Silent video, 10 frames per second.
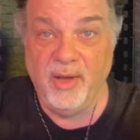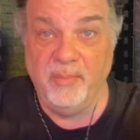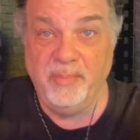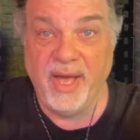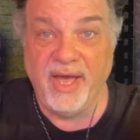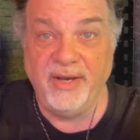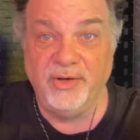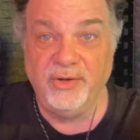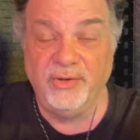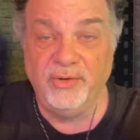But
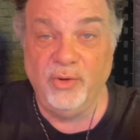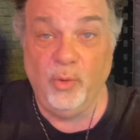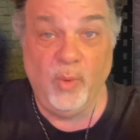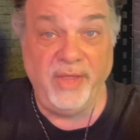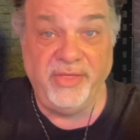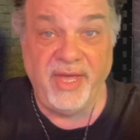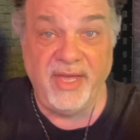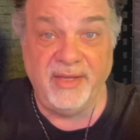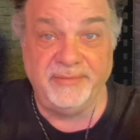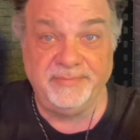One
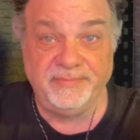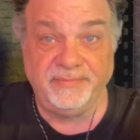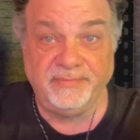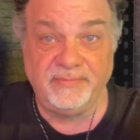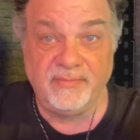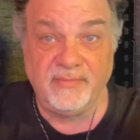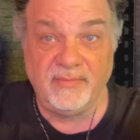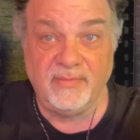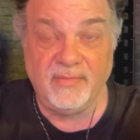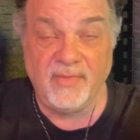thing,
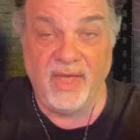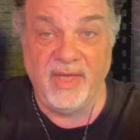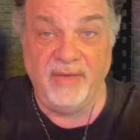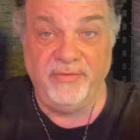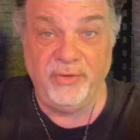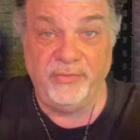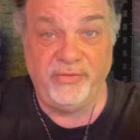if you've